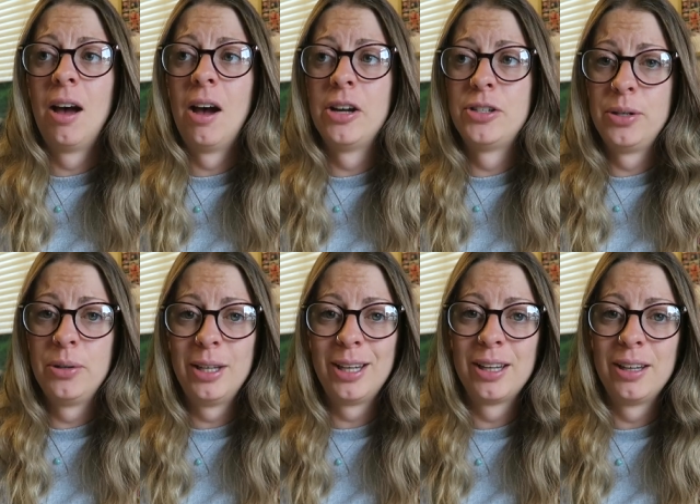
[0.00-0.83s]
I do
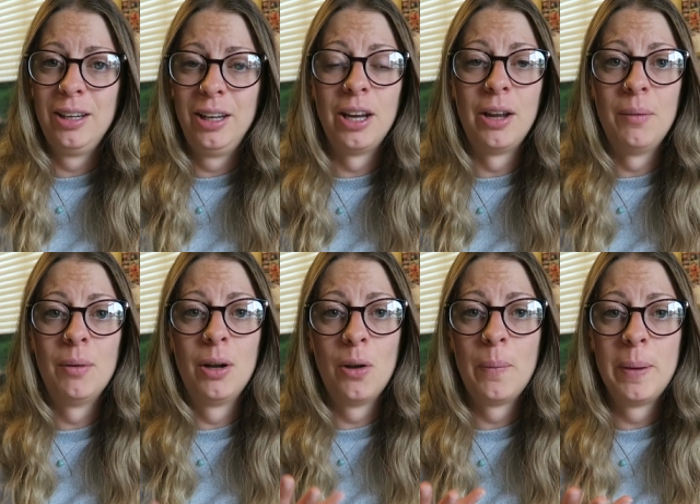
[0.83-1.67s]
think it, you know
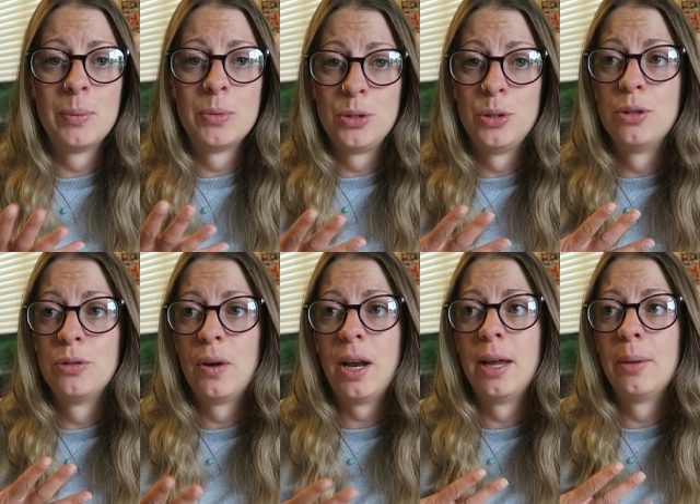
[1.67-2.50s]
a lot of people do
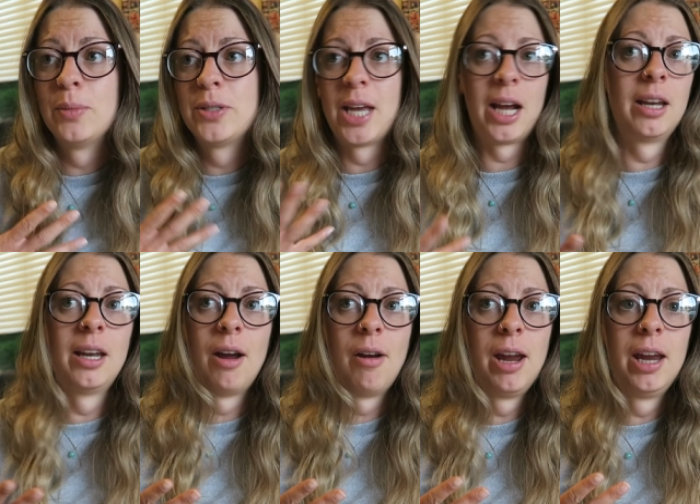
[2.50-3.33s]
develop
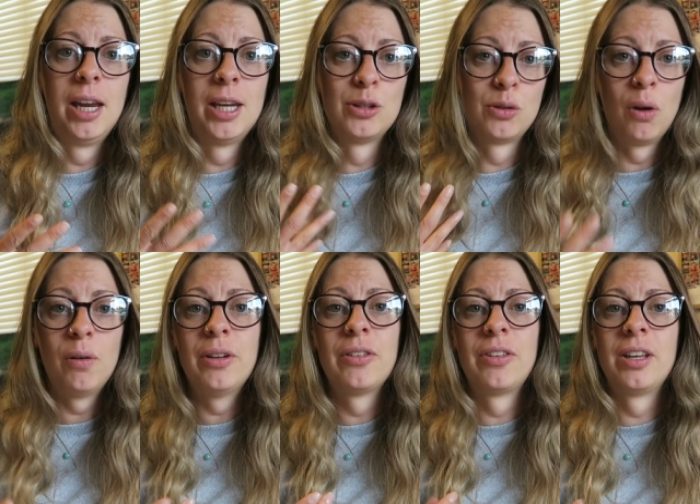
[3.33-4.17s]
secondary
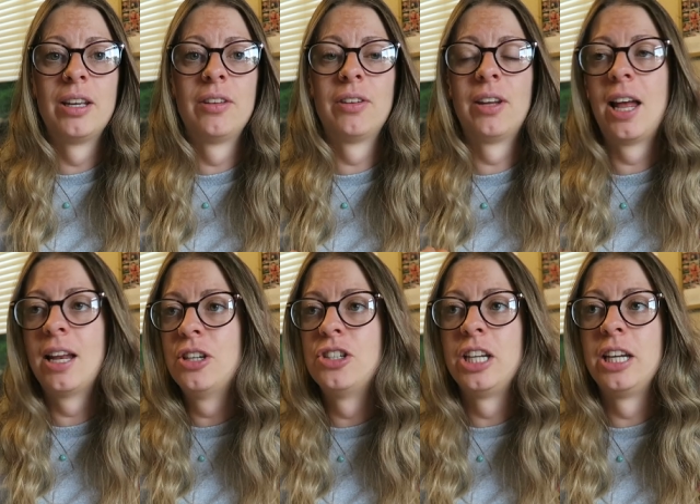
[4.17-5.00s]
intolerances and
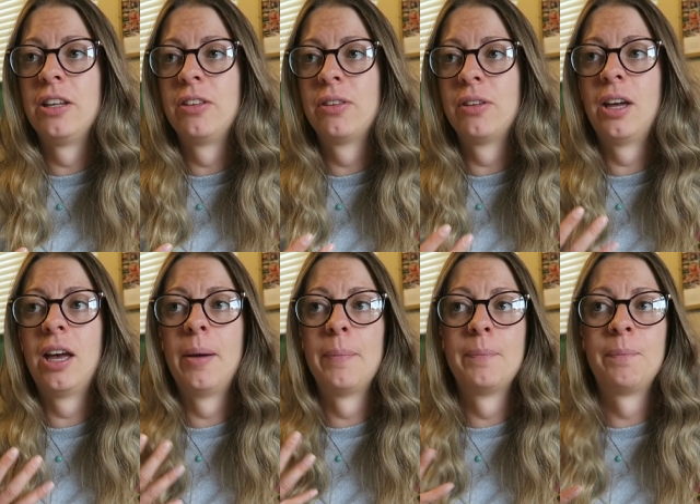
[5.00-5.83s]
allergies
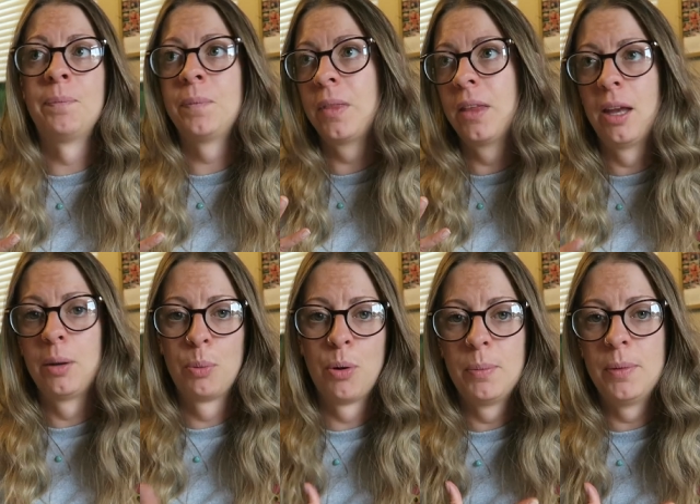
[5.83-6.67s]
um,
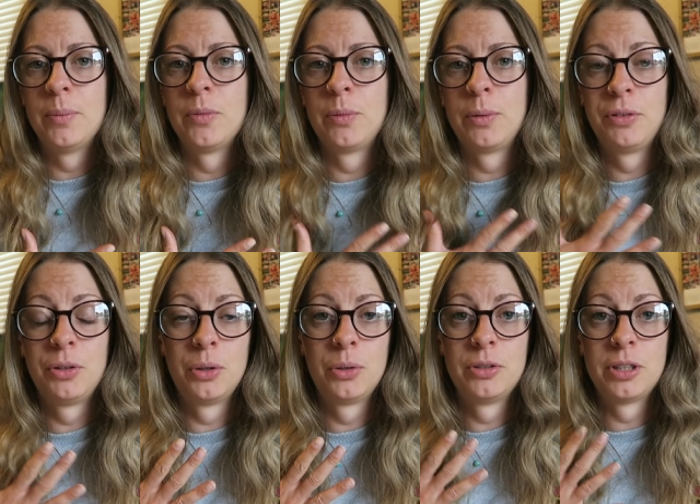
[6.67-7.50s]
and problems with
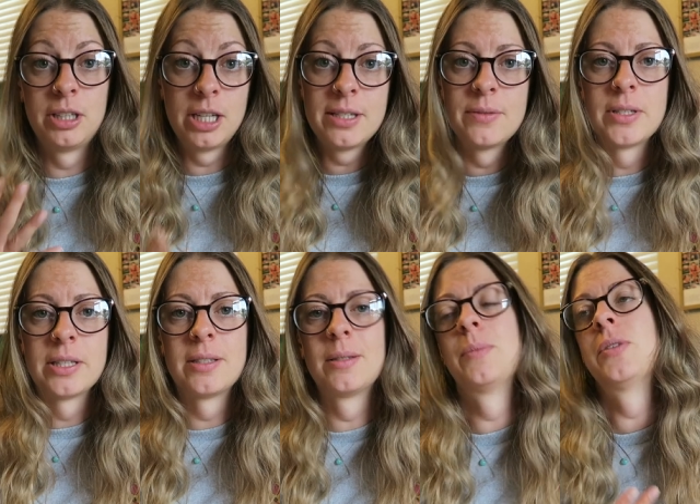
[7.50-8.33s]
your digestive
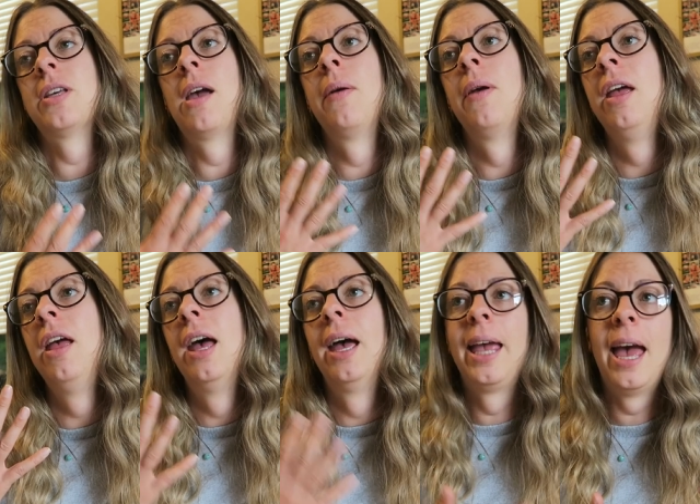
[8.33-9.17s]
system. So
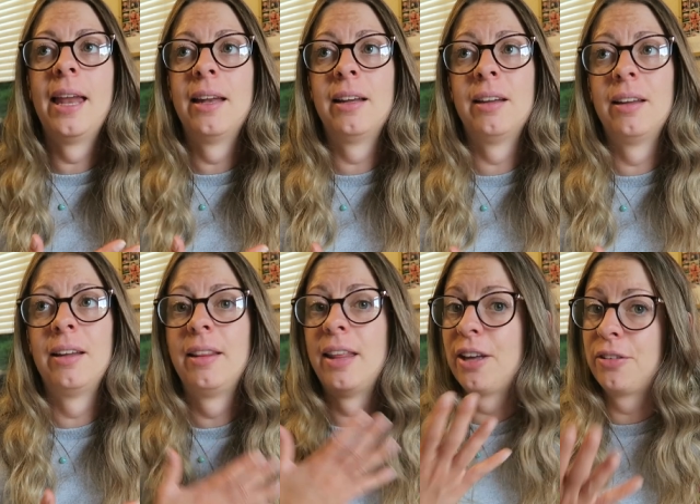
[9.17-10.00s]
again,
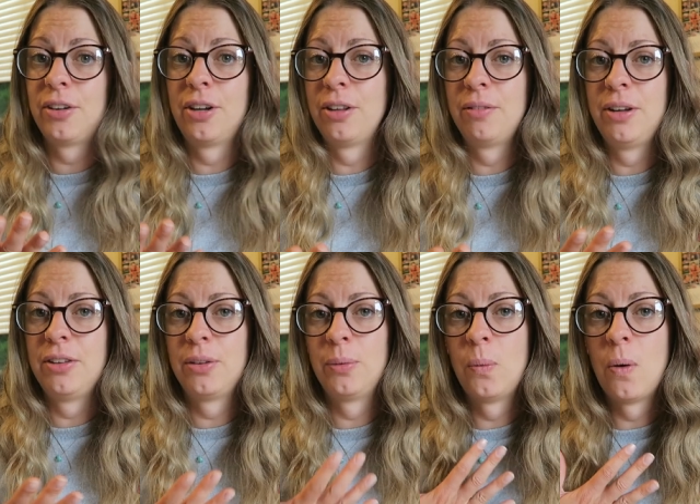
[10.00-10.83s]
that's another
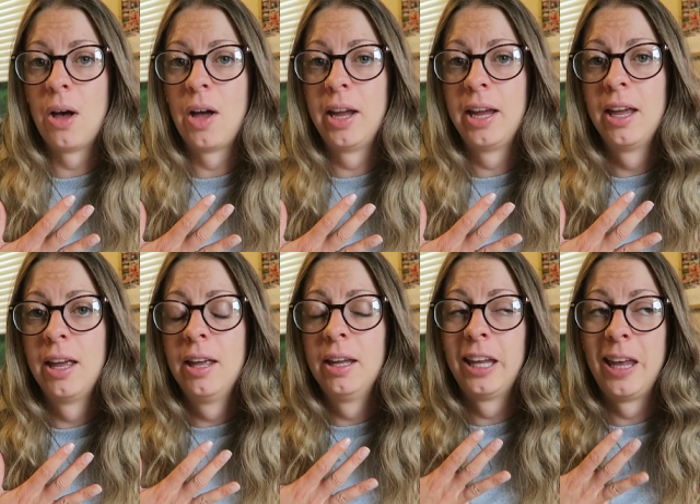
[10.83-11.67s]
reason why
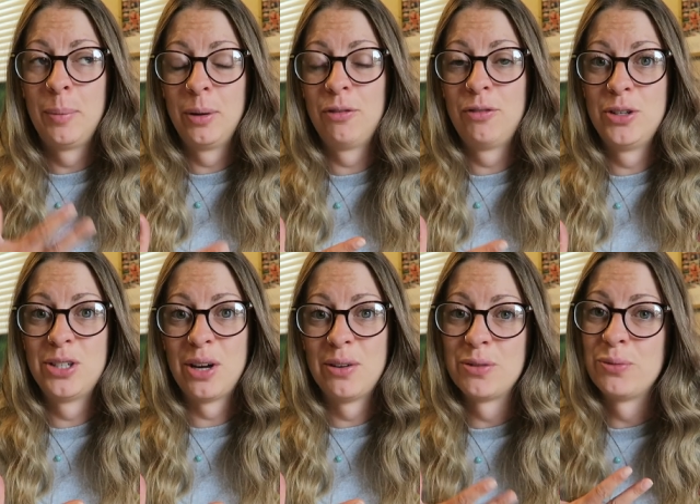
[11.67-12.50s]
keeping a food
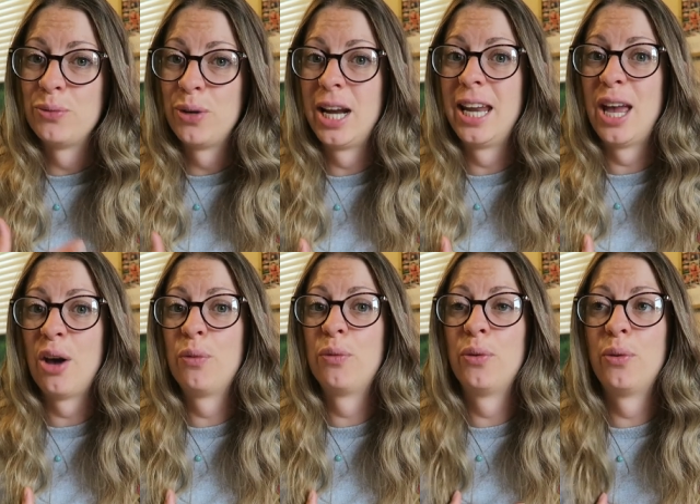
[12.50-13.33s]
diary is really
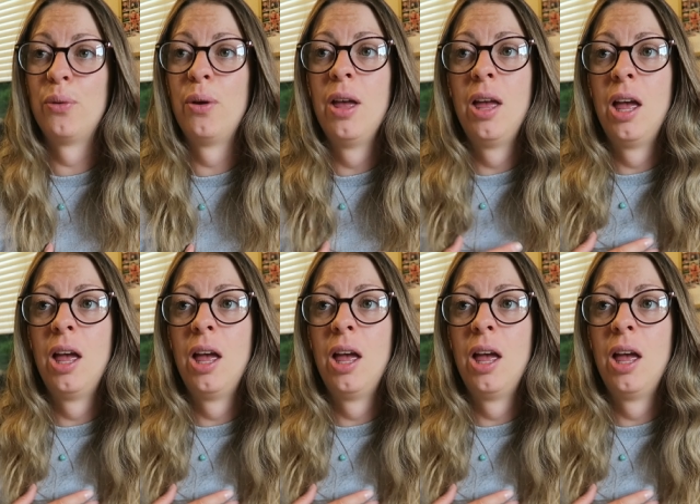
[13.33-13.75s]
helpful.